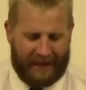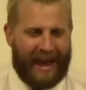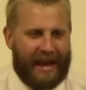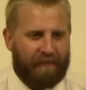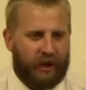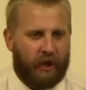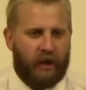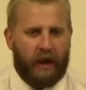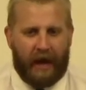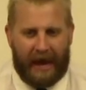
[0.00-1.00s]

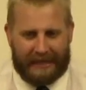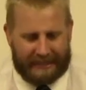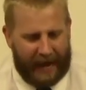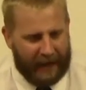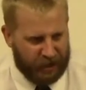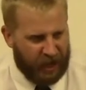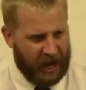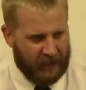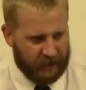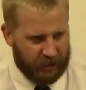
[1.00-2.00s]
behavior has not
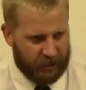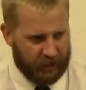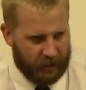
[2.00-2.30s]
changed.